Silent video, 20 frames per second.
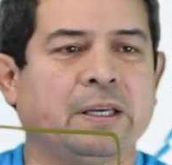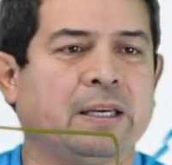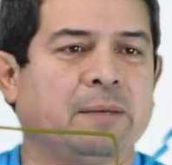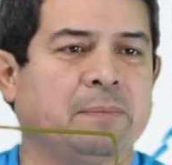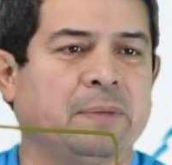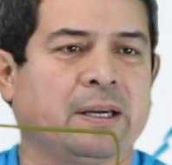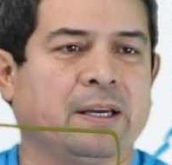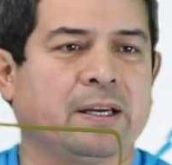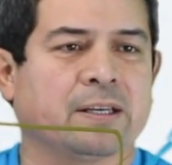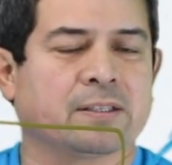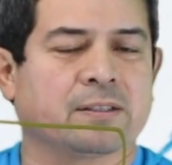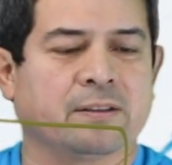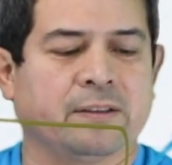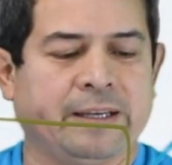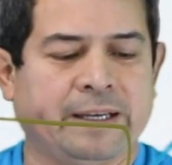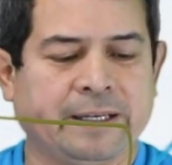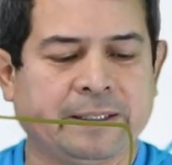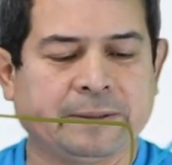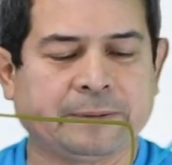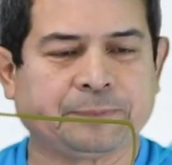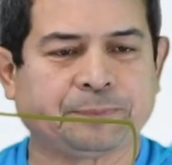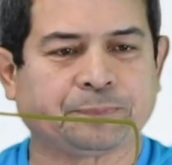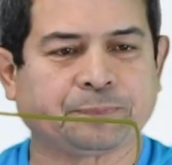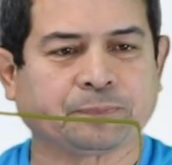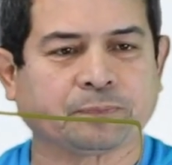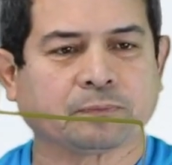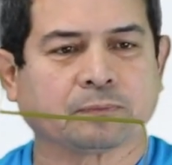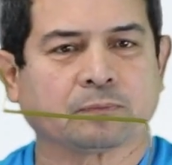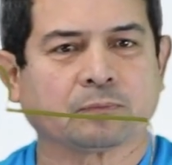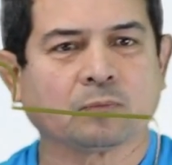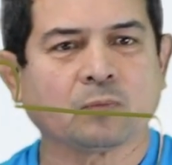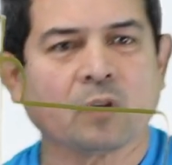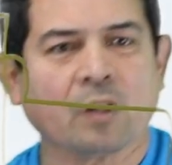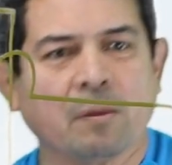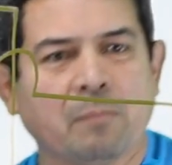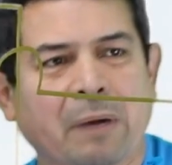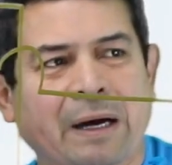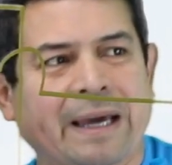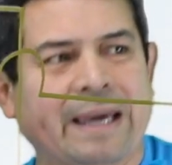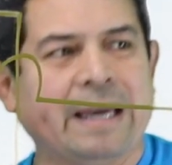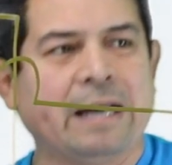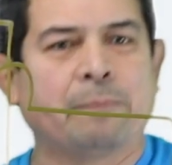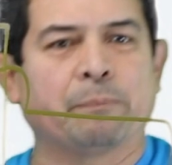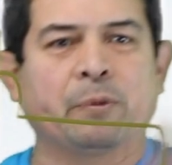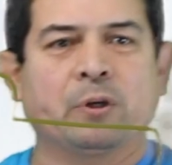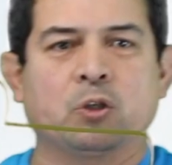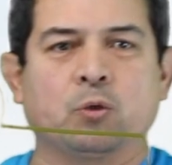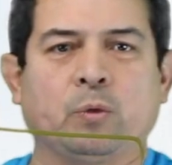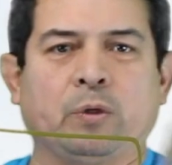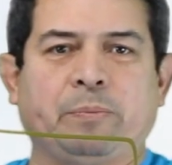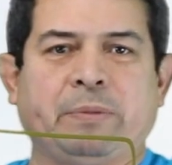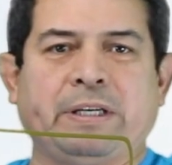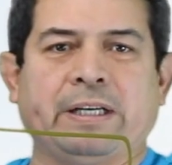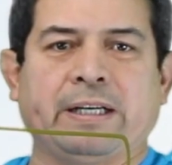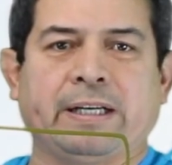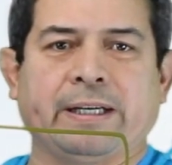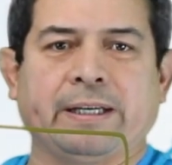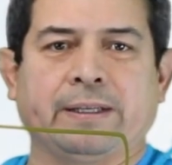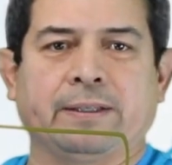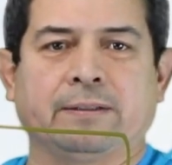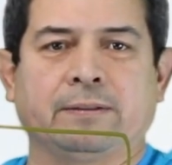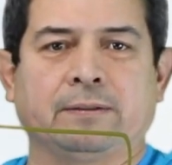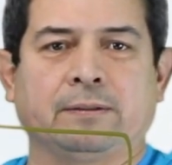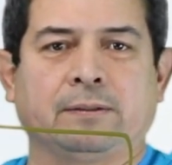and because of that, my amperage would be high.